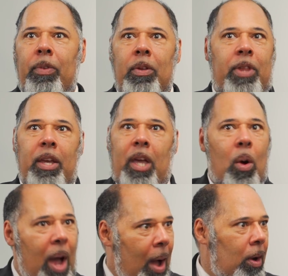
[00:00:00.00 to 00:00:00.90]
they
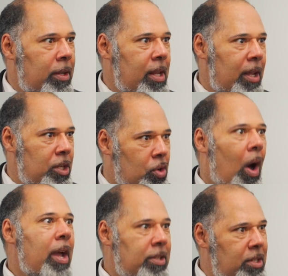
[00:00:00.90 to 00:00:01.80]
go out and then they
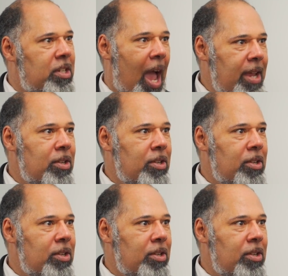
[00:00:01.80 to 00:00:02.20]
try to change